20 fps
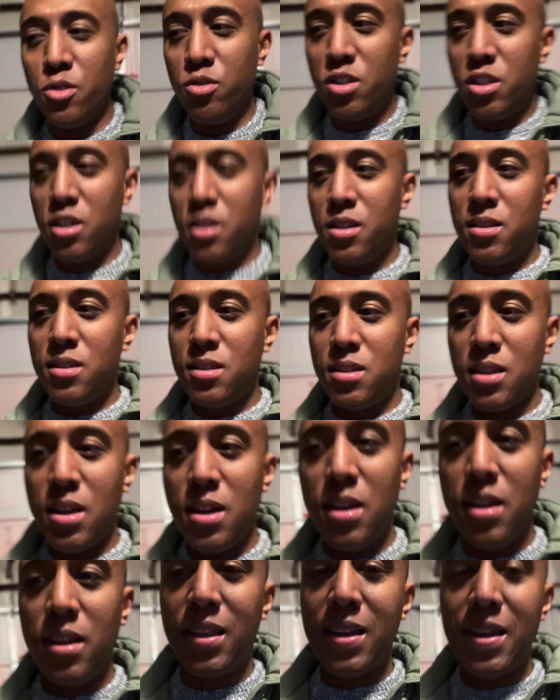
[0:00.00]
just
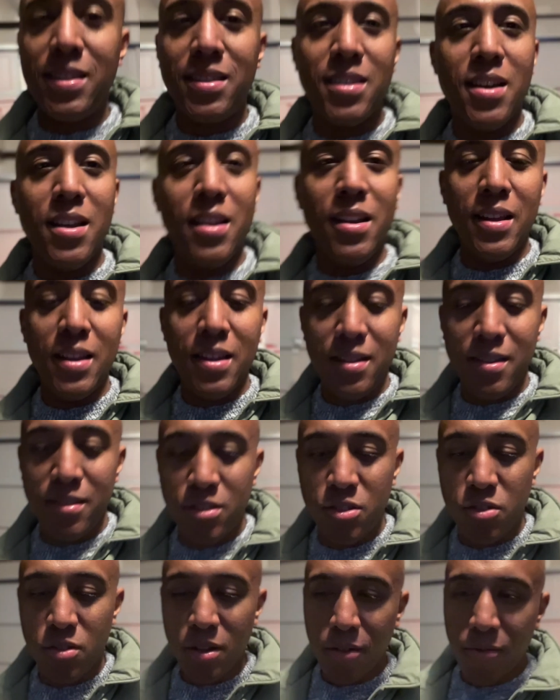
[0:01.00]
got done
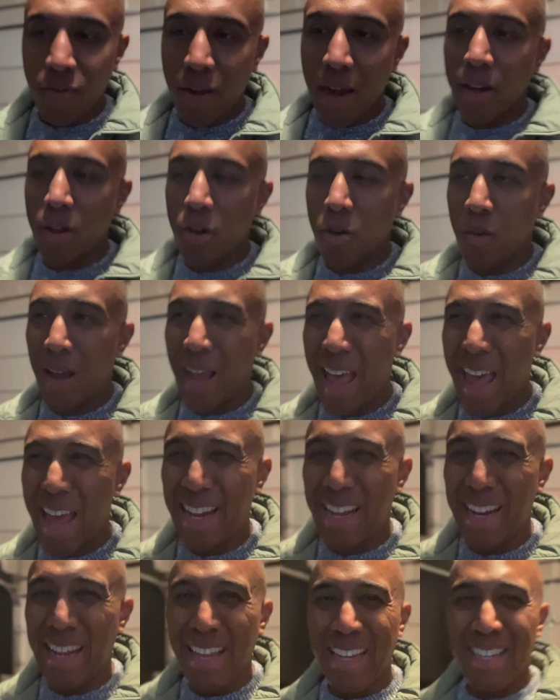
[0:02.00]
doing the final
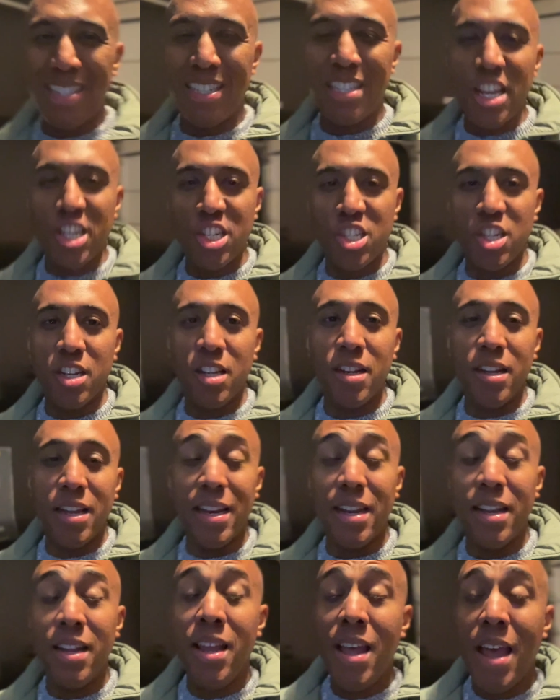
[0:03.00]
editing session
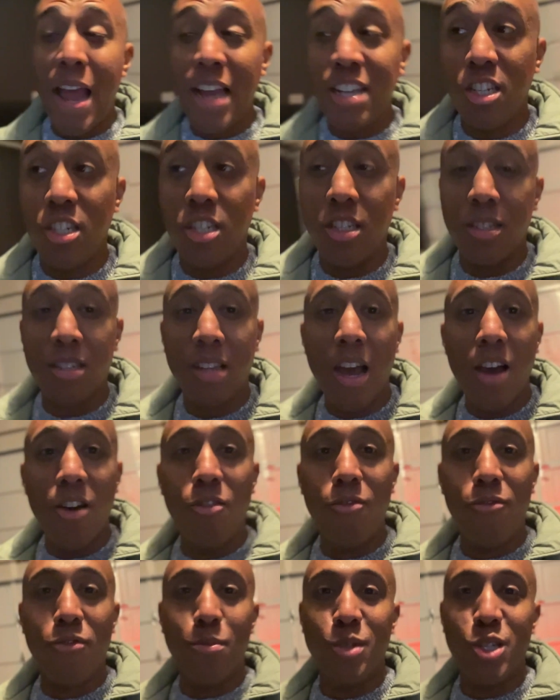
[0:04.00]
and actually just got
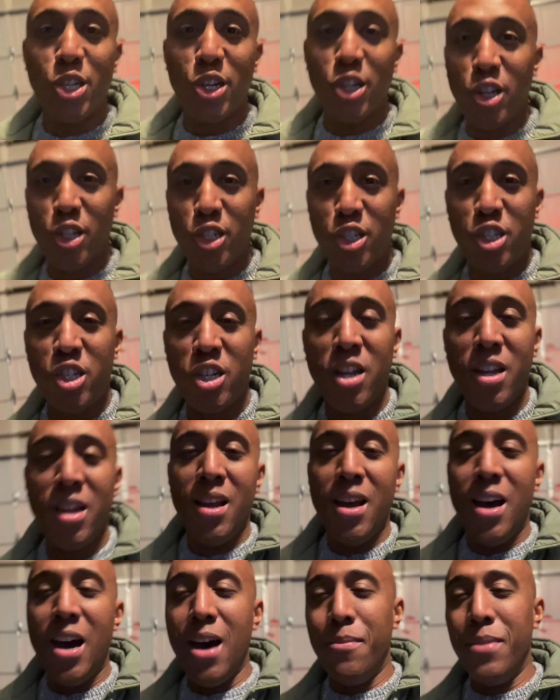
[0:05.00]
home from church,
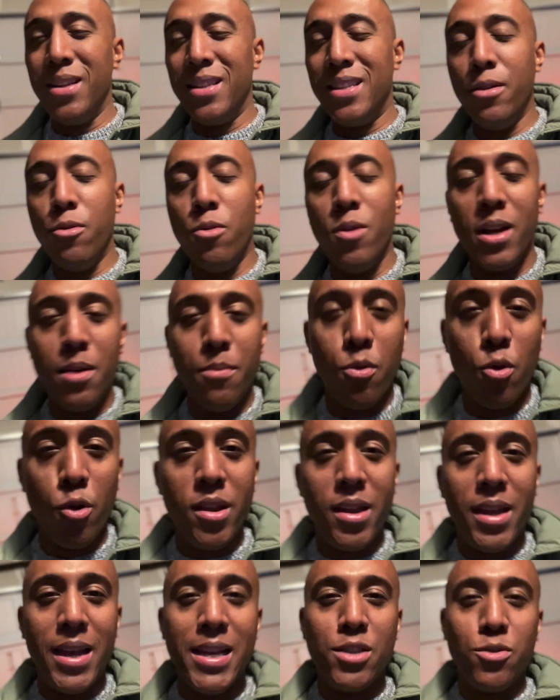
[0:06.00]
but didn't want to bore
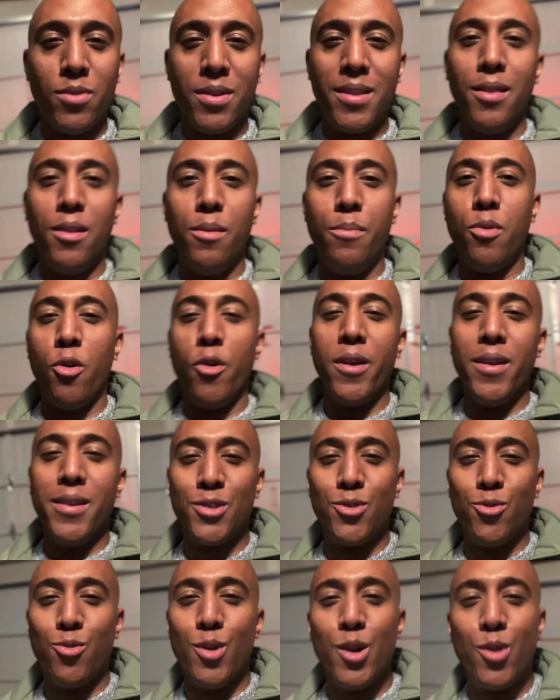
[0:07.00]
you guys with the
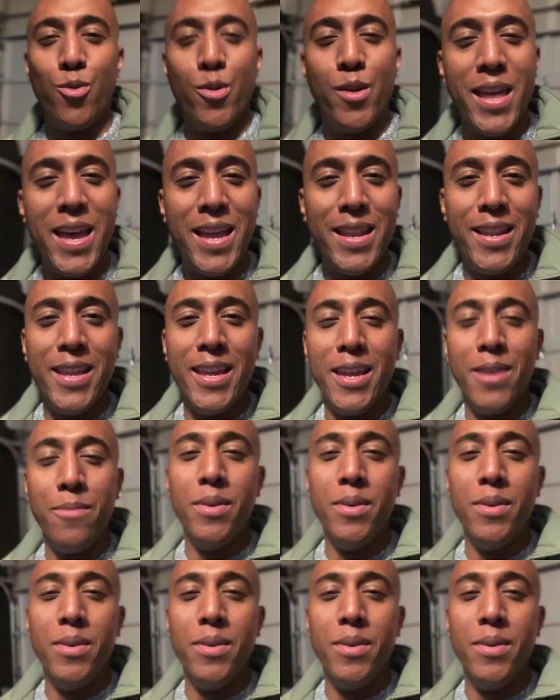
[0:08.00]
laborious work with editing,